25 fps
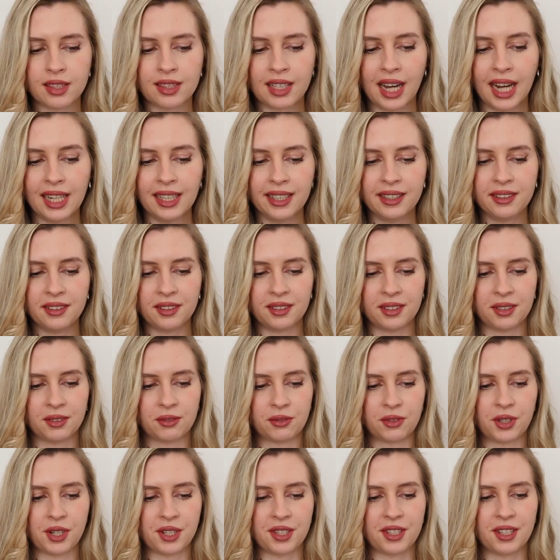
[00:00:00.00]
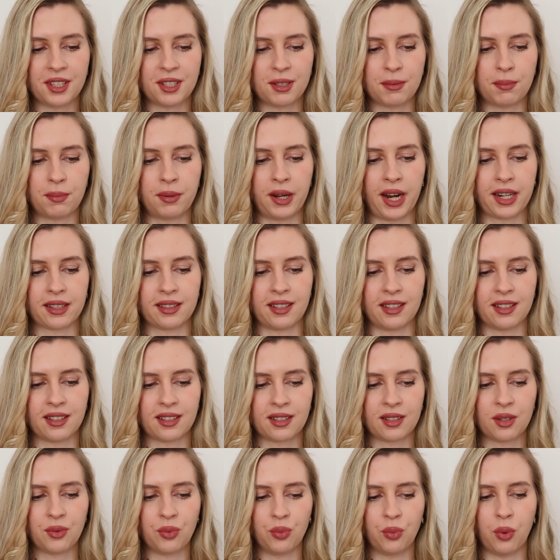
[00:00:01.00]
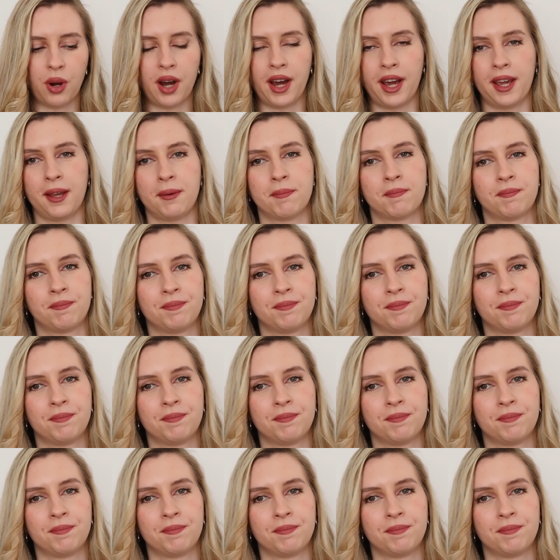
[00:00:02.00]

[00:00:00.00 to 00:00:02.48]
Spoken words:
Talent versus practice. Why?